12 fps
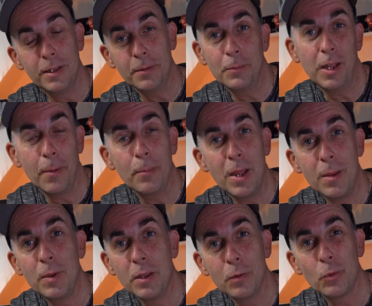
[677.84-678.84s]
yeah,
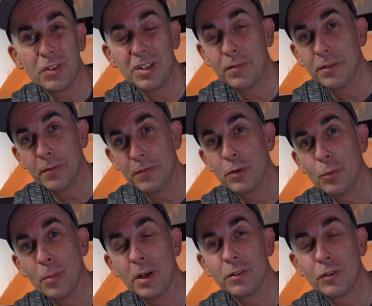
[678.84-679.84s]
maybe it was even a few
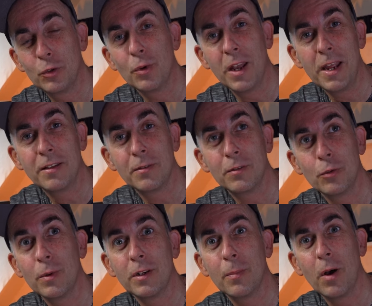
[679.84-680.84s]
months too late
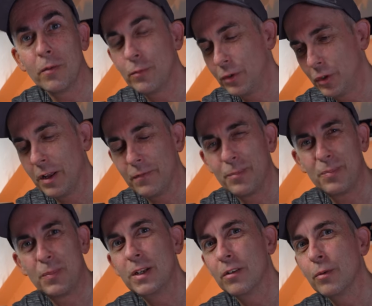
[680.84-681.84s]
doing the bath. We should
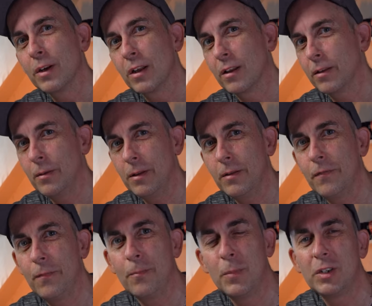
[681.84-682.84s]
have been doing it
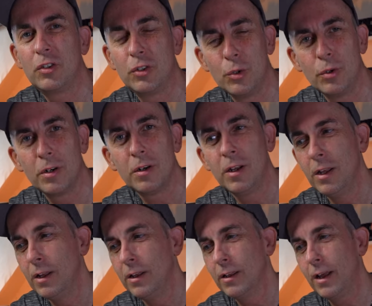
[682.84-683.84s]
much sooner.
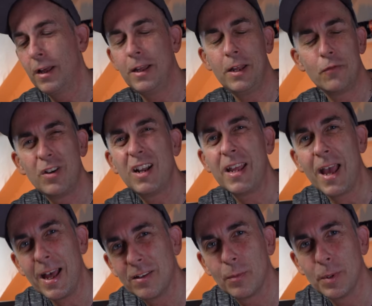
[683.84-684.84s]
Uh, it really
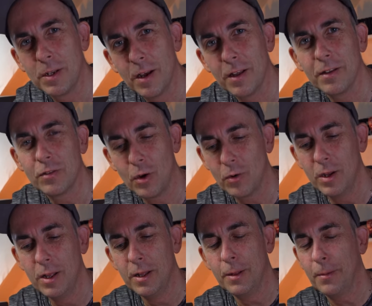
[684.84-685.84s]
had to be done. So
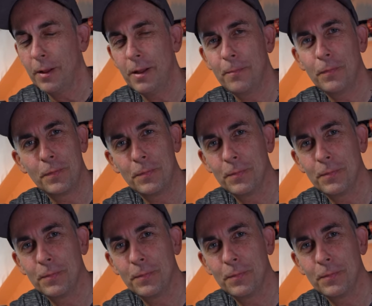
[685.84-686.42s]
um,